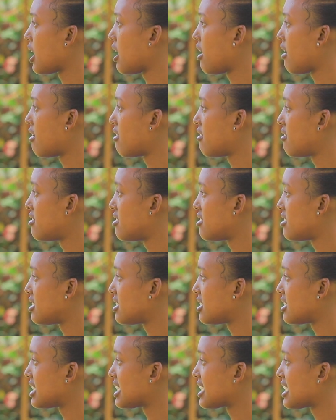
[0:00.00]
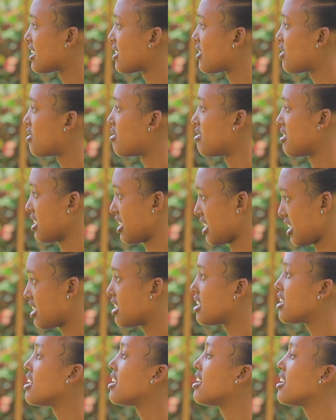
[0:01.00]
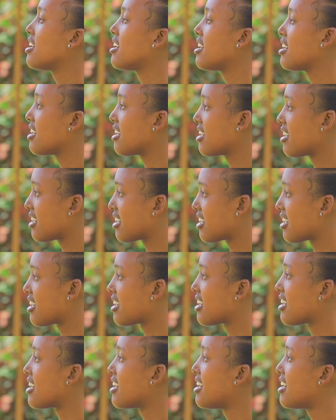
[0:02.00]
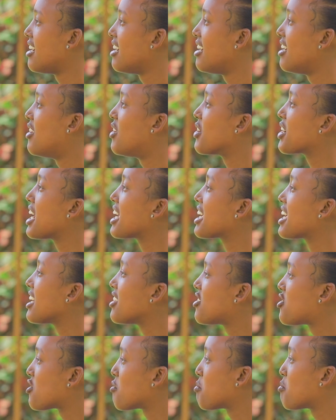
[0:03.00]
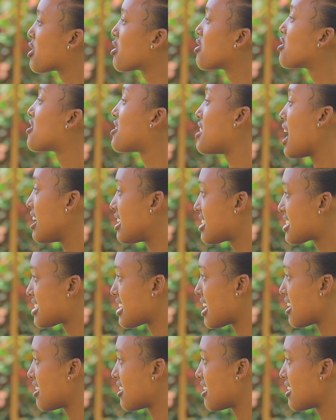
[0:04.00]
me for not me. And for celebrity life.